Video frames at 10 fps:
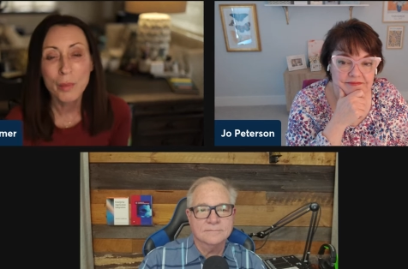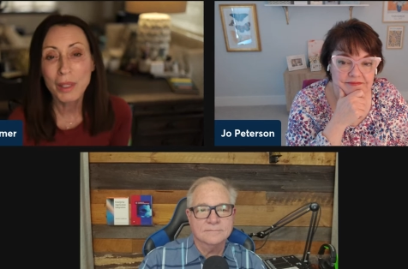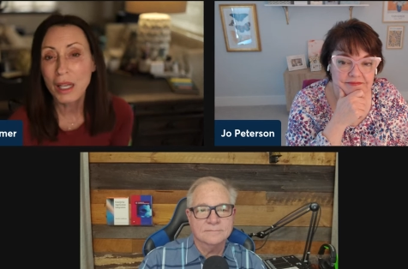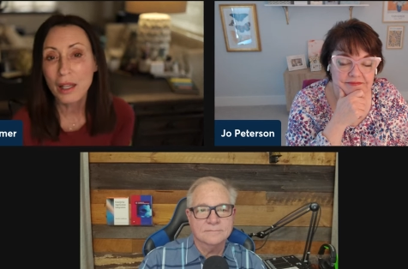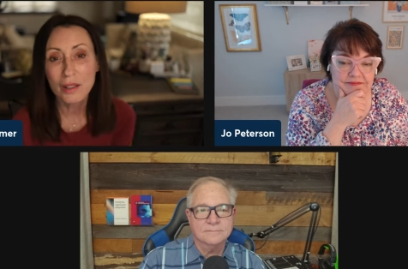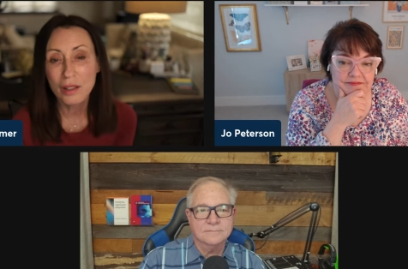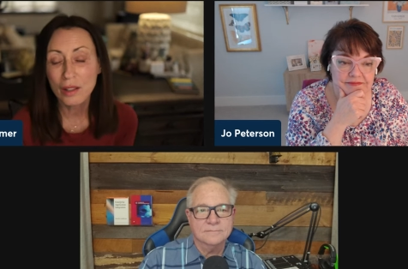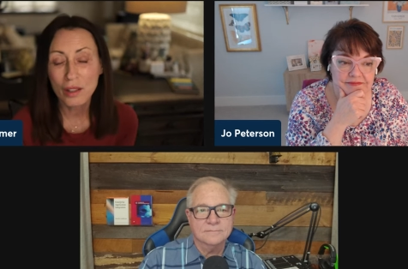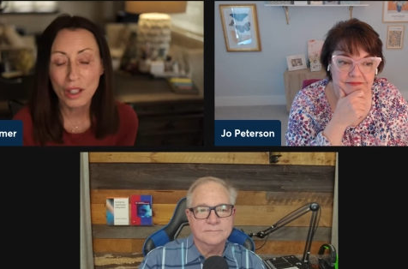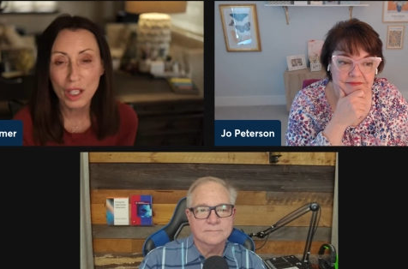Speaker 1: because
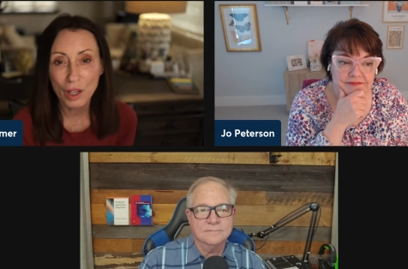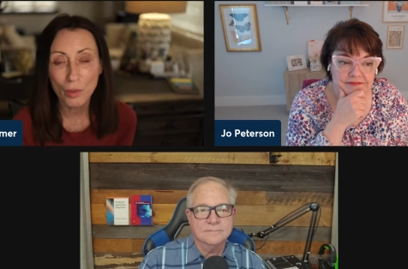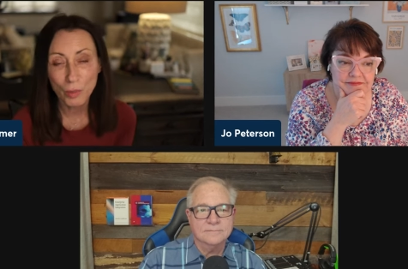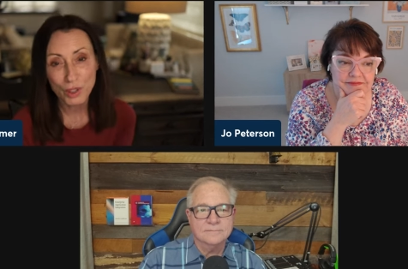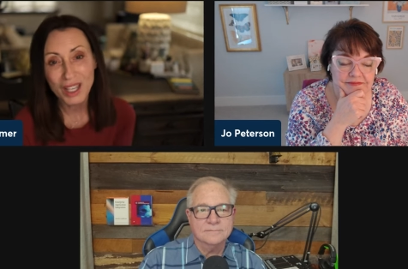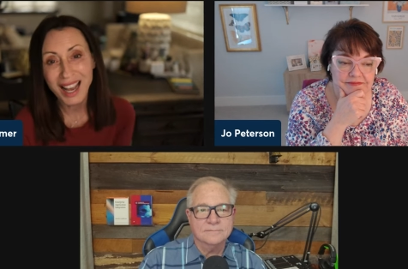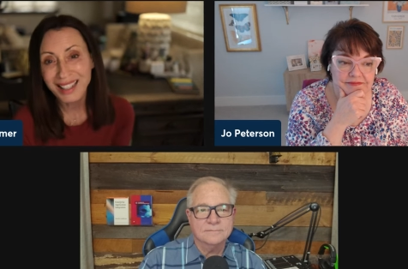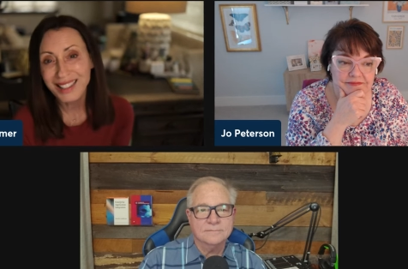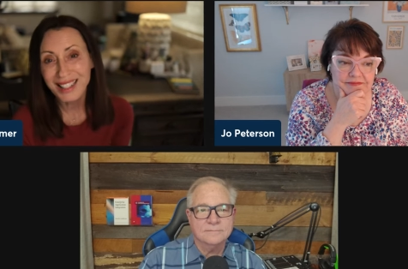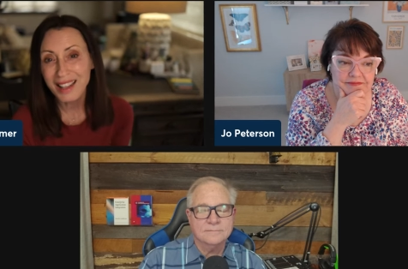you know
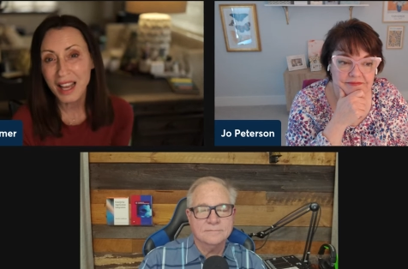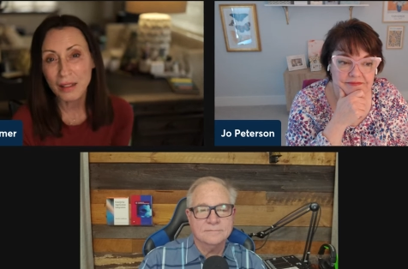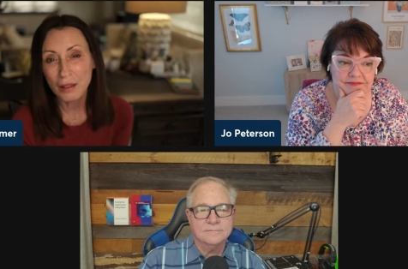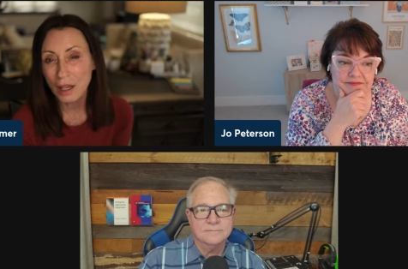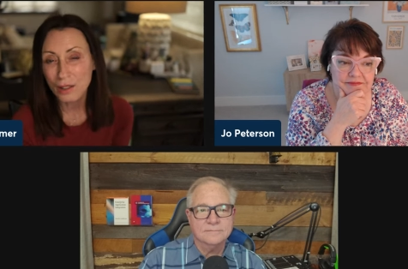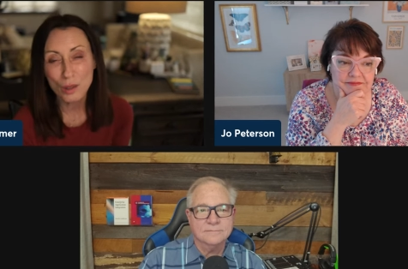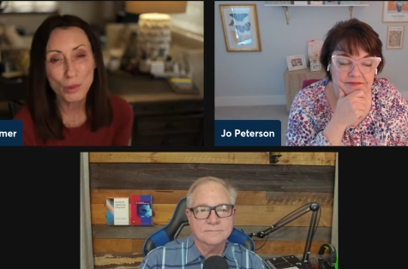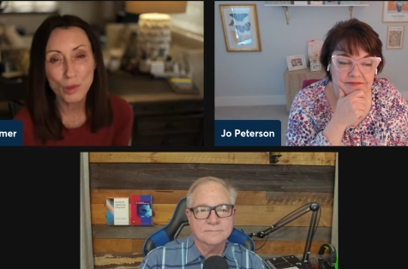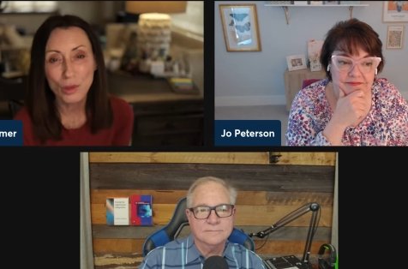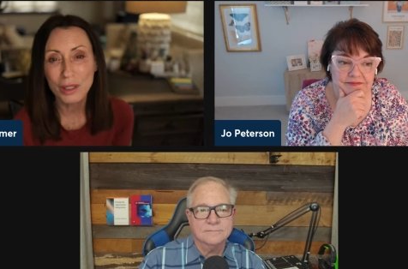protecting that
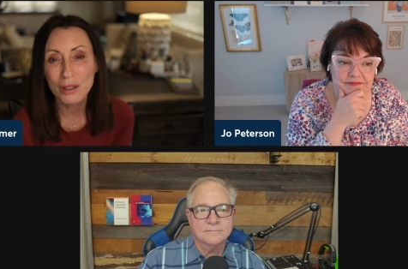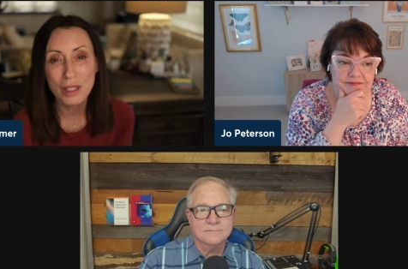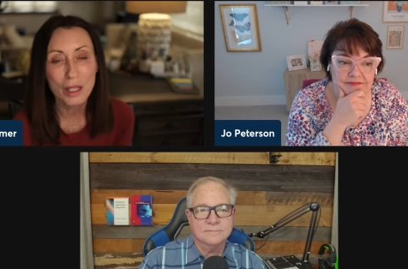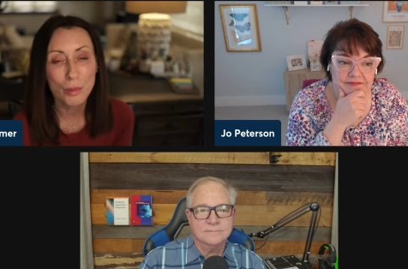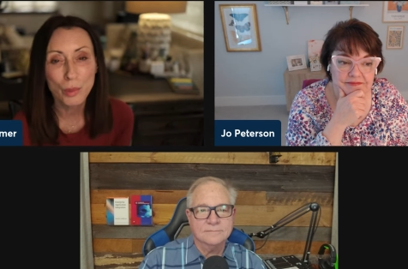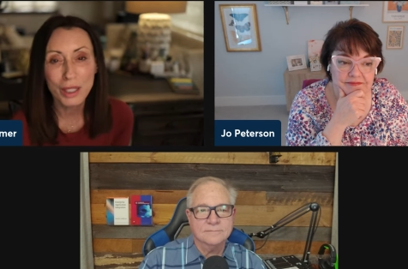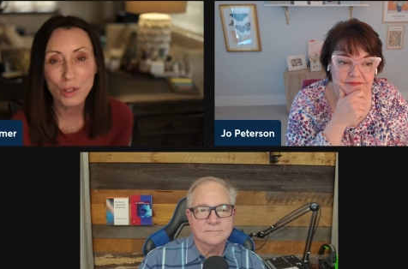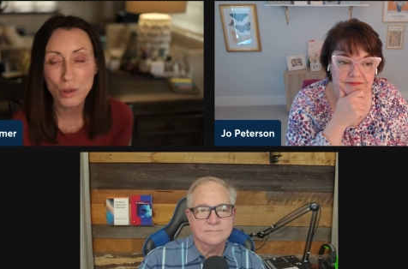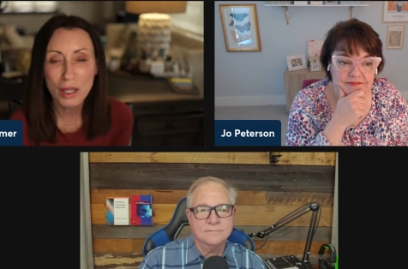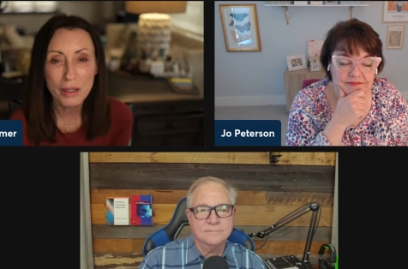customer loyalty and
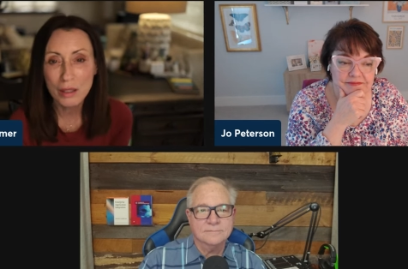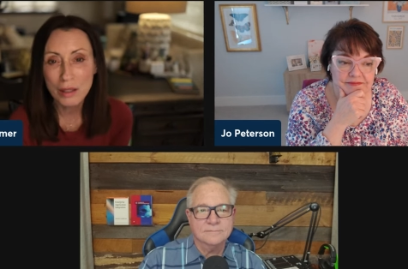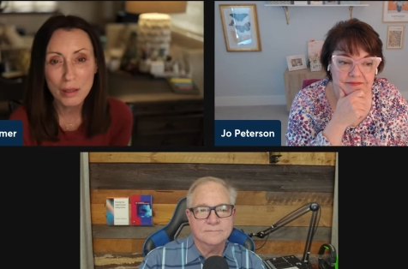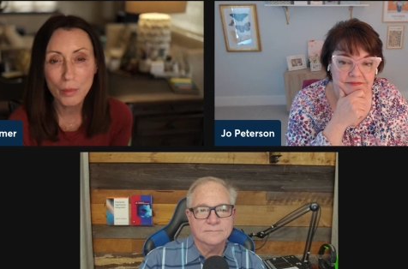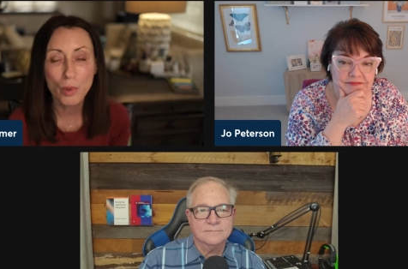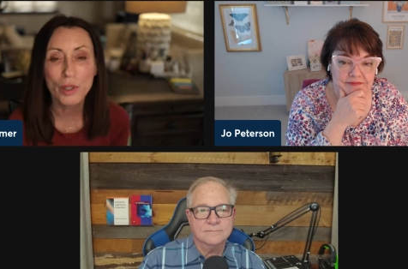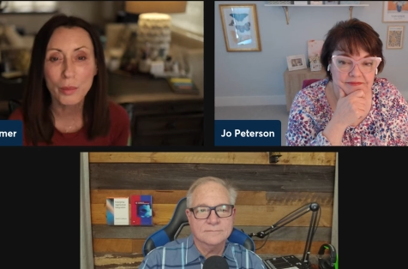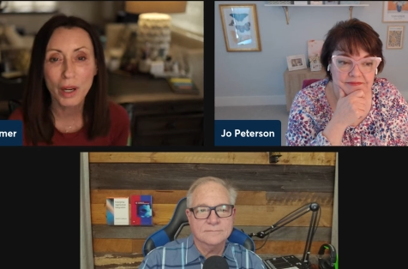brand trust is an important